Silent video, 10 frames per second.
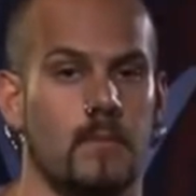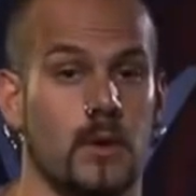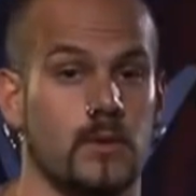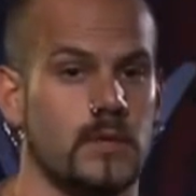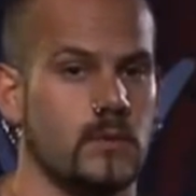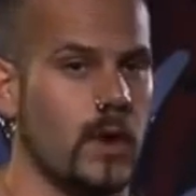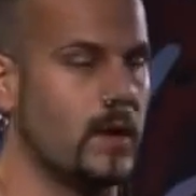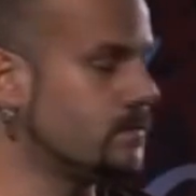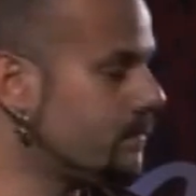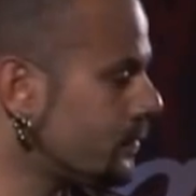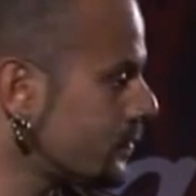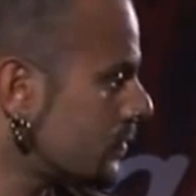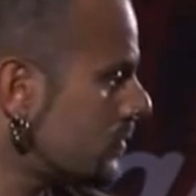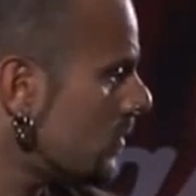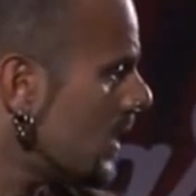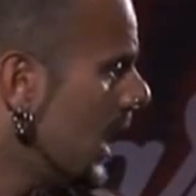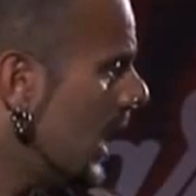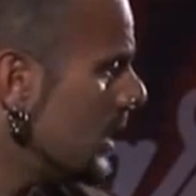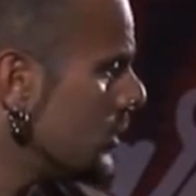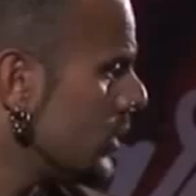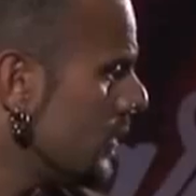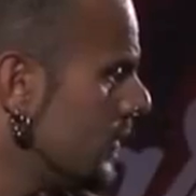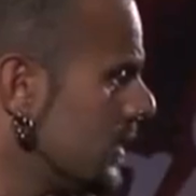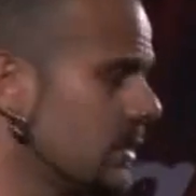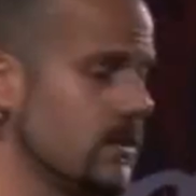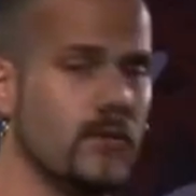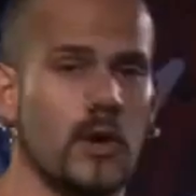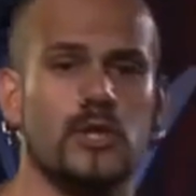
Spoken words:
models as well. So first up, you've